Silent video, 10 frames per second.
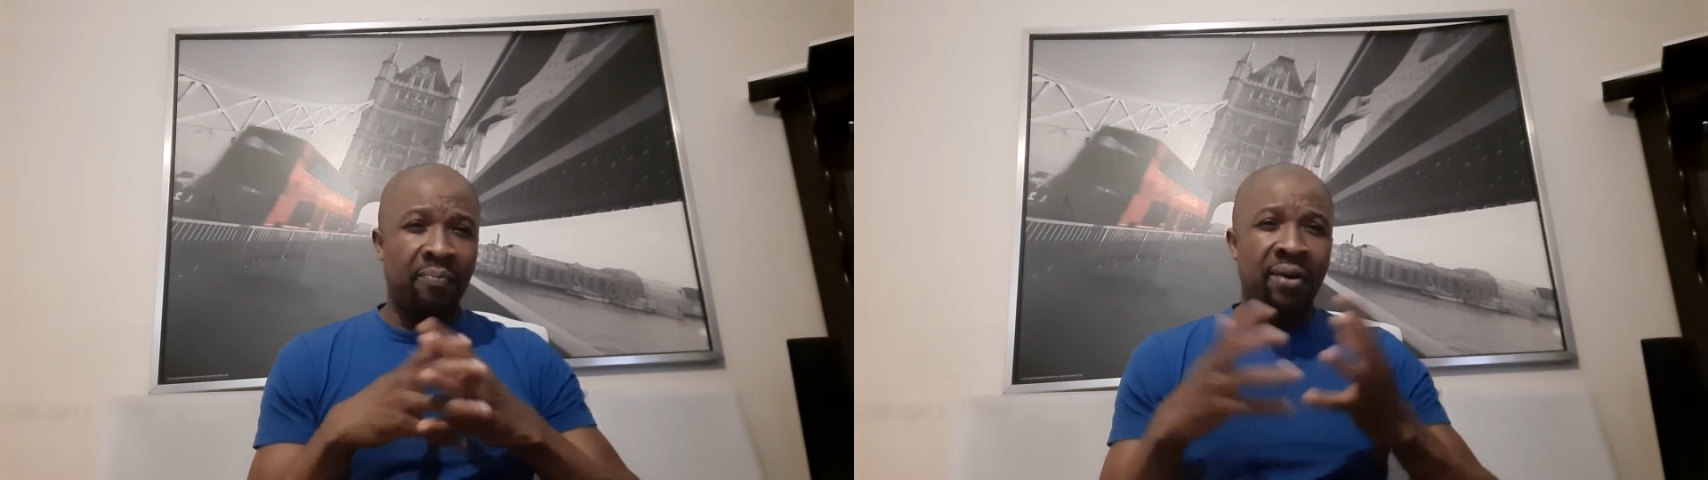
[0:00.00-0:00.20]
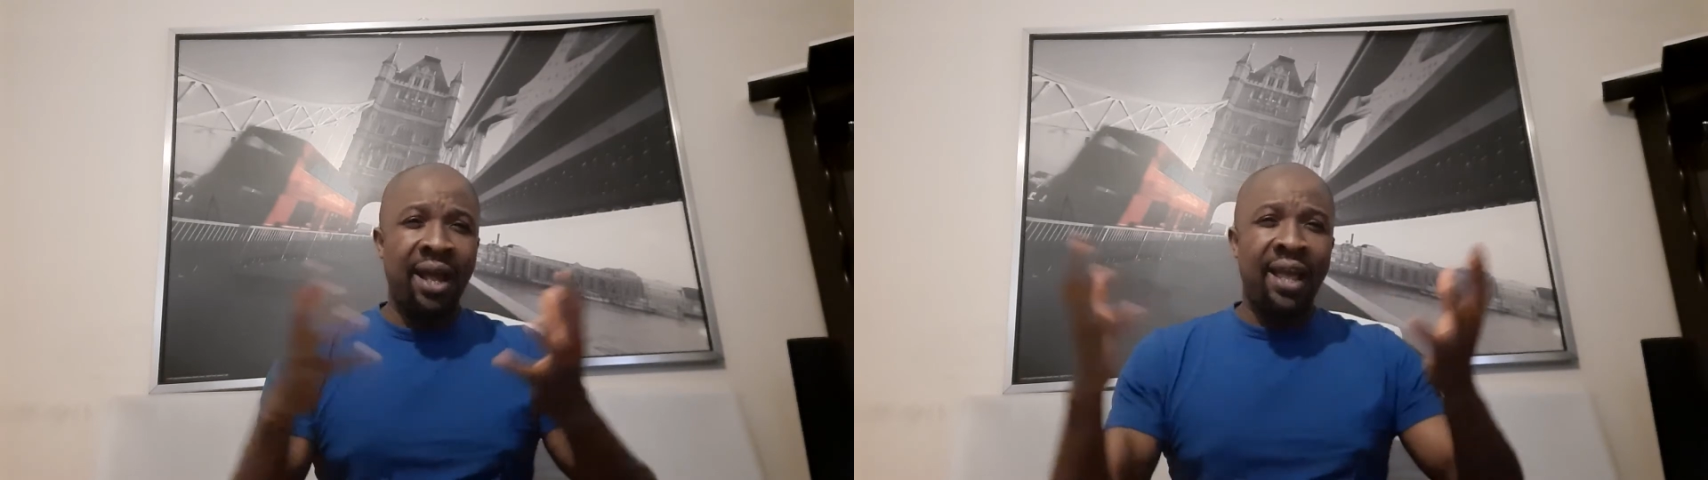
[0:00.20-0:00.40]

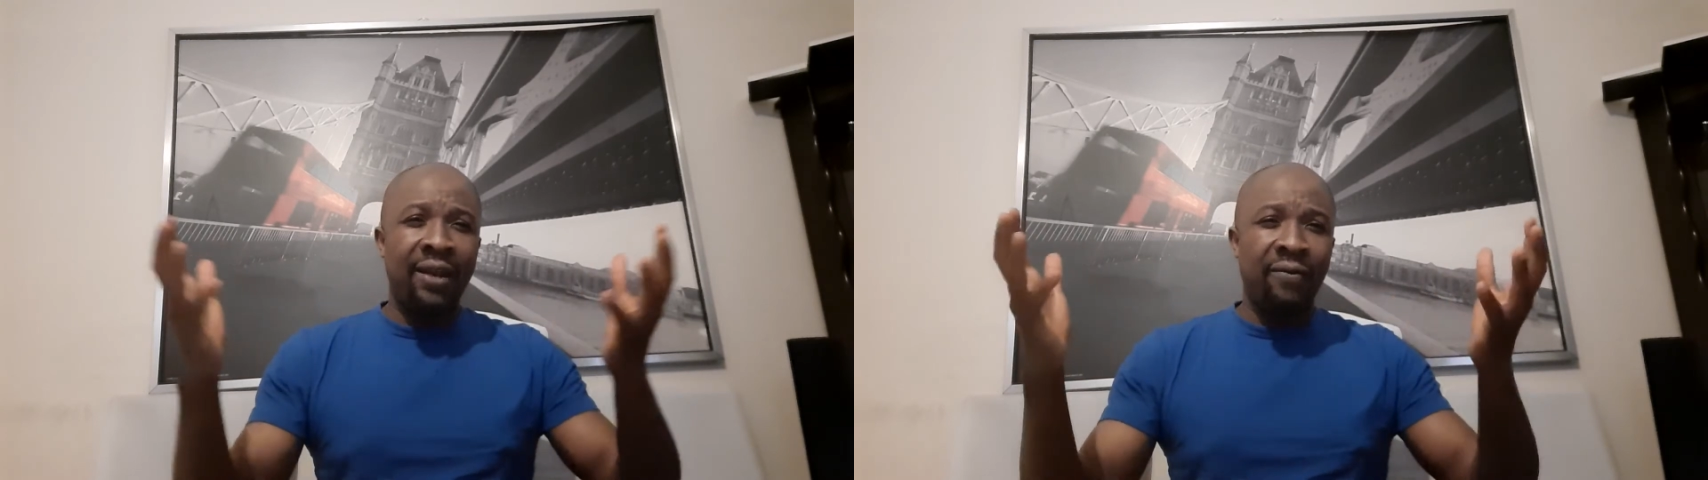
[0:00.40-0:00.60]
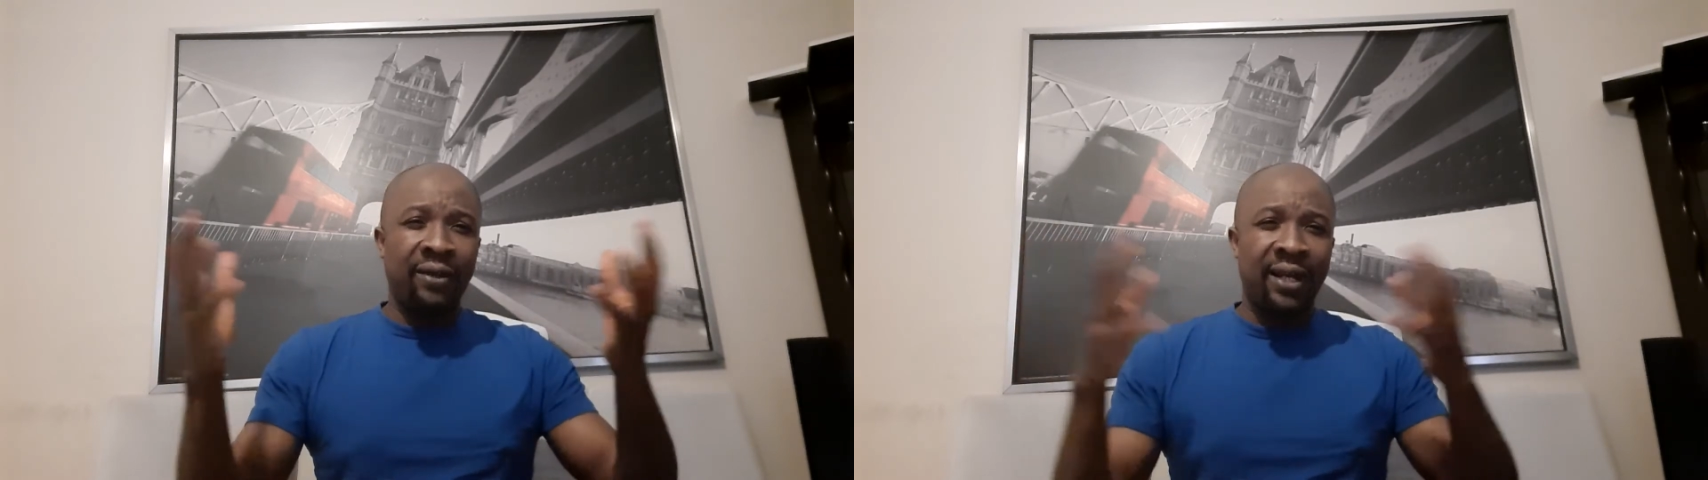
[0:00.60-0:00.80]
Prayer
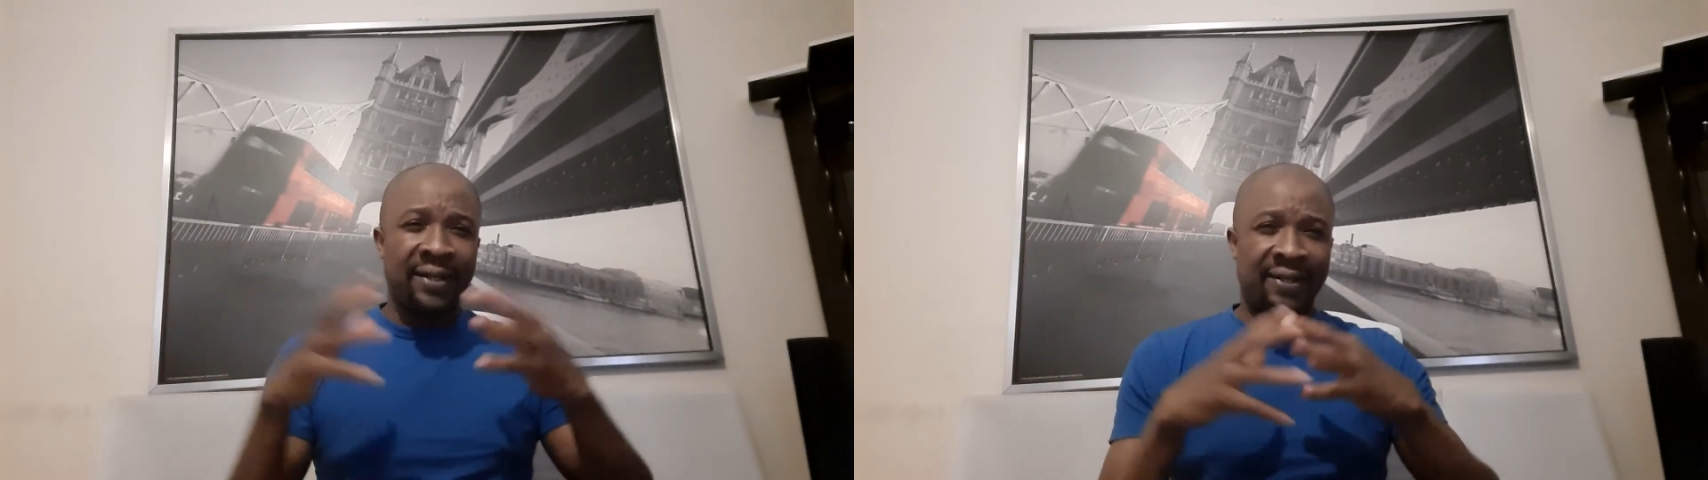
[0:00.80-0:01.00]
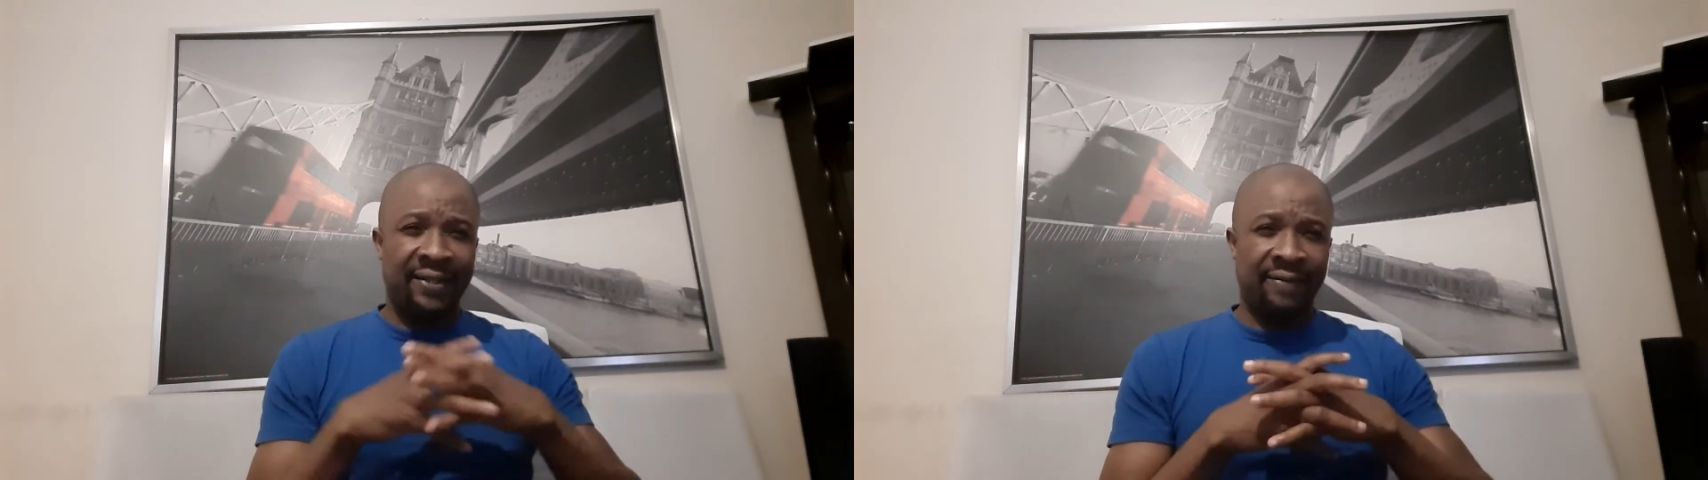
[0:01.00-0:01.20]

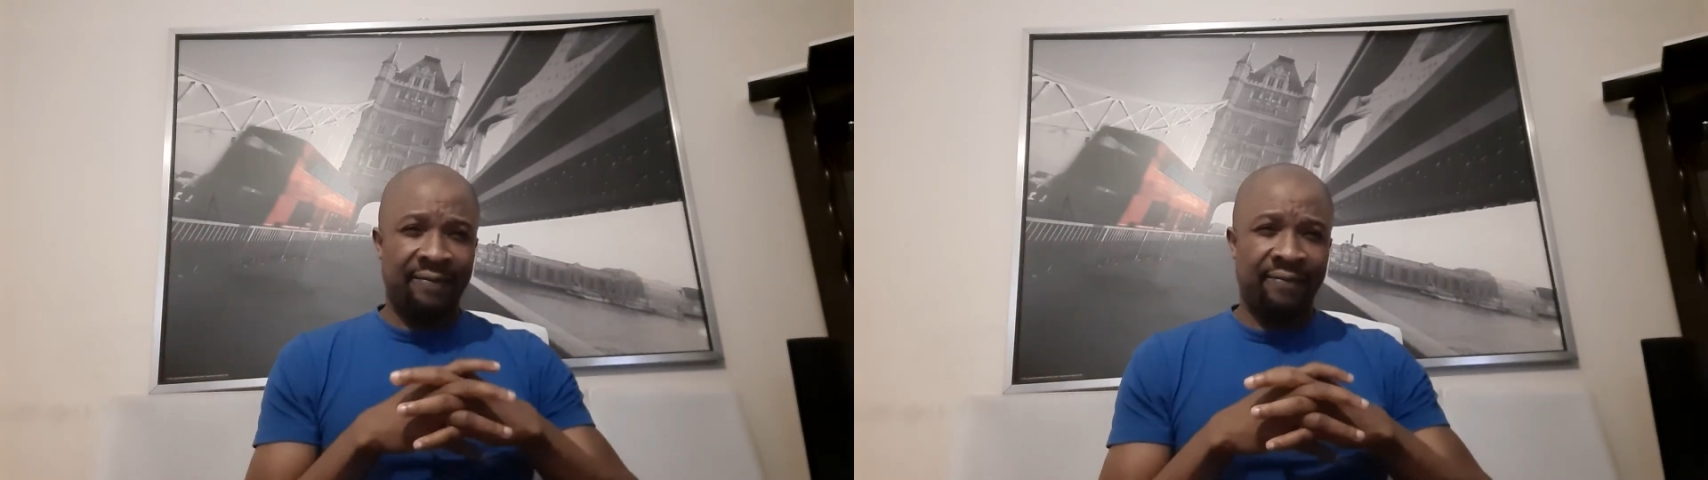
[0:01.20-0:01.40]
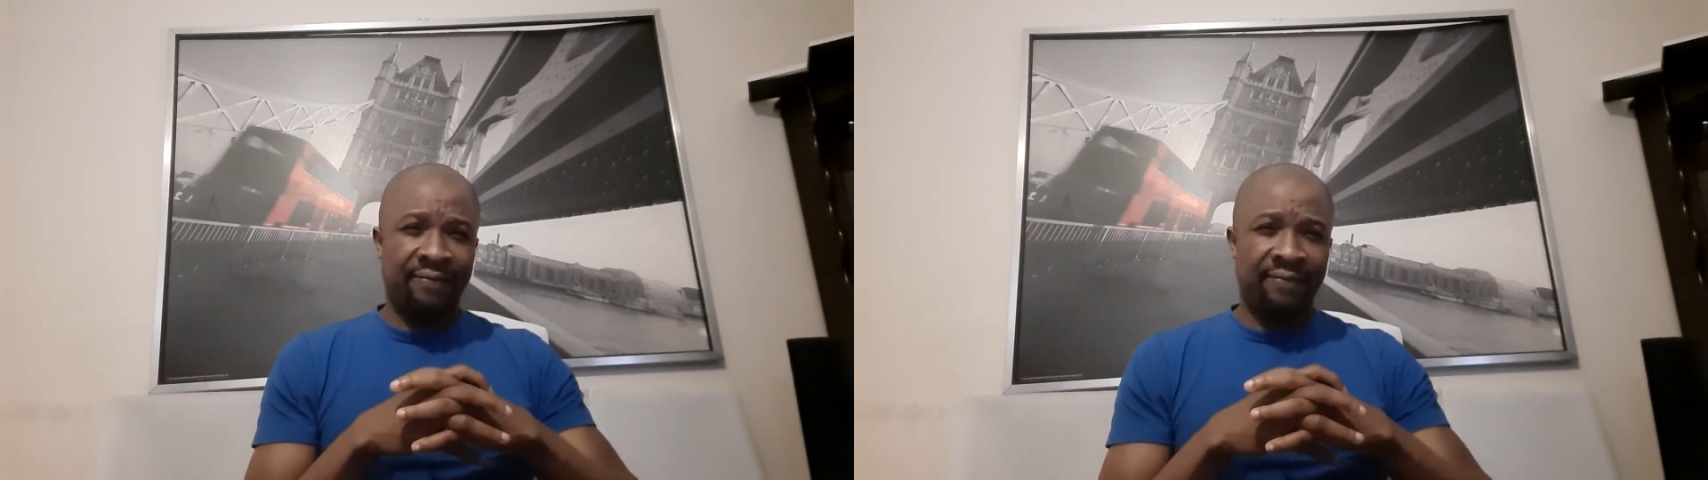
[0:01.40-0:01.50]
educates.